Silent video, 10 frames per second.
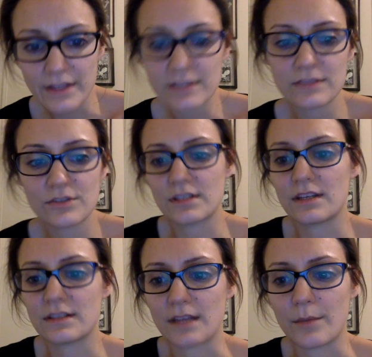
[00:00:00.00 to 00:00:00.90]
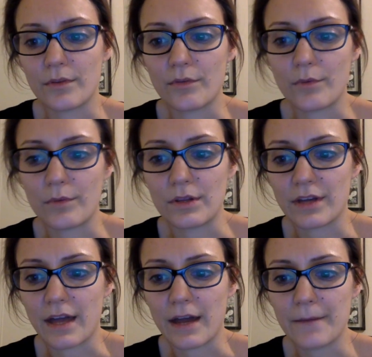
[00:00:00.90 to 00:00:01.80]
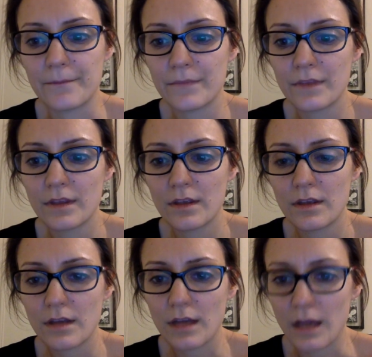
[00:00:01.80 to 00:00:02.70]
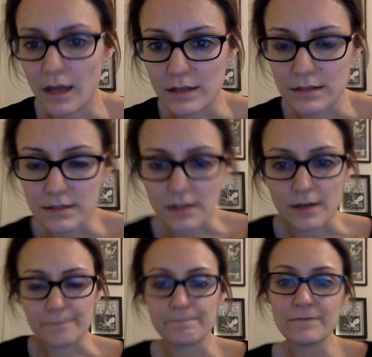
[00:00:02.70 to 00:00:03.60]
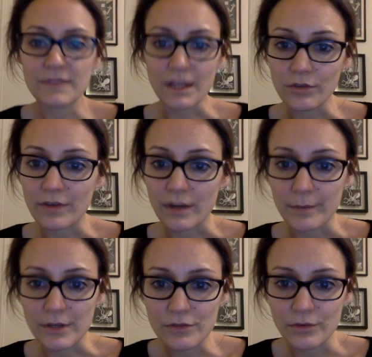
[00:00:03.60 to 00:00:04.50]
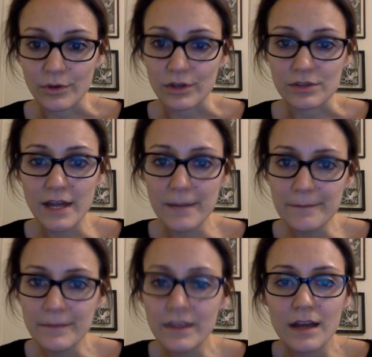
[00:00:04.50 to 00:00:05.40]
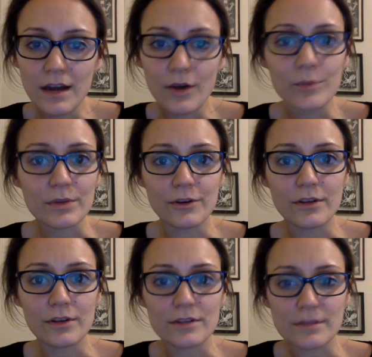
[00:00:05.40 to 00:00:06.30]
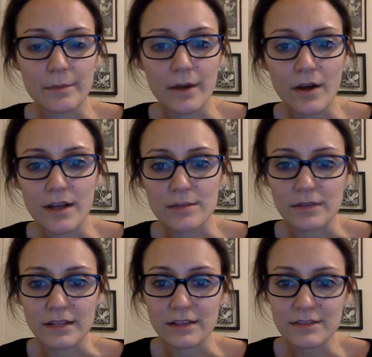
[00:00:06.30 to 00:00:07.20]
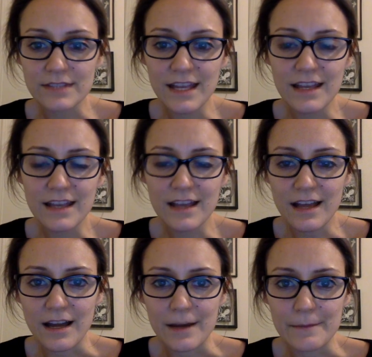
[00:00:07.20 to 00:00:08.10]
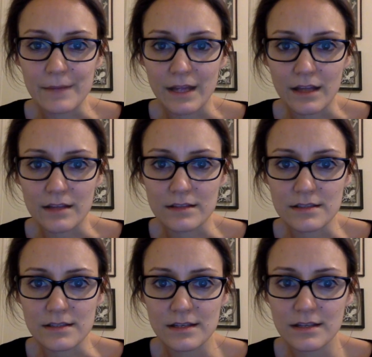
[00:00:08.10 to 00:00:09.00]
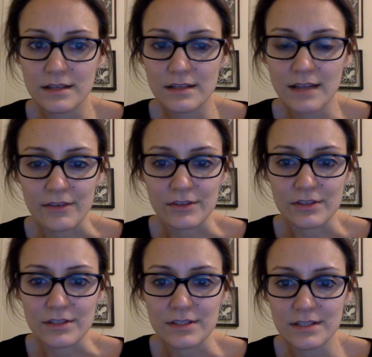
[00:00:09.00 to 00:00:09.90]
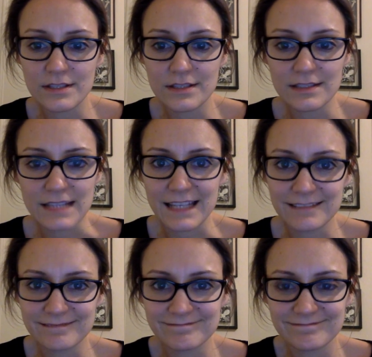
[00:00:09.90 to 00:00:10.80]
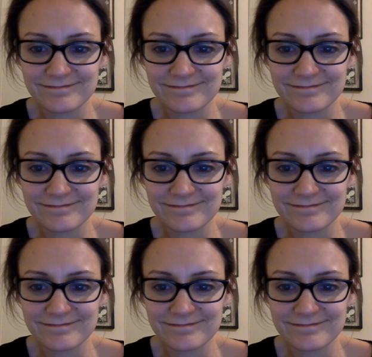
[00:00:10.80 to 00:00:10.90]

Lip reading: So that's just an example of what we look at. And thank you very much for your time. I hope you learned a little something about hospital length of stay, and have a good day.